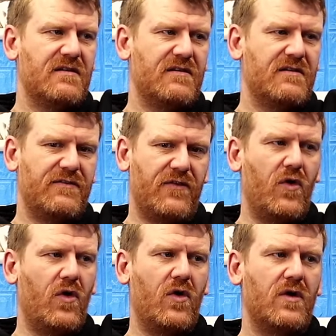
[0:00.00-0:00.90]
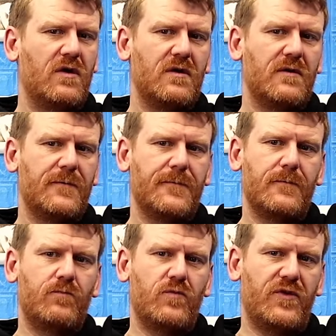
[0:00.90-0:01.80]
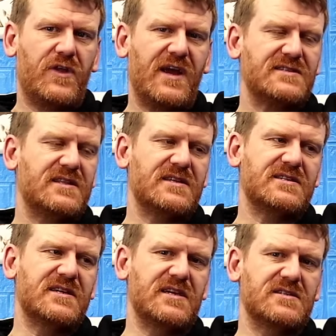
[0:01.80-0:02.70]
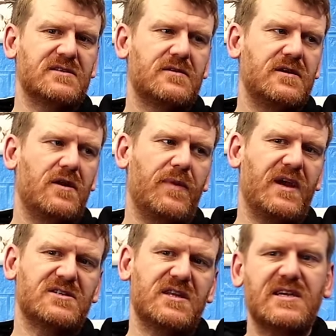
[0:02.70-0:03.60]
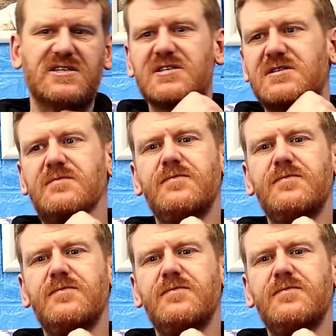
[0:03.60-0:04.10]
for the rest of the season, you know, because it is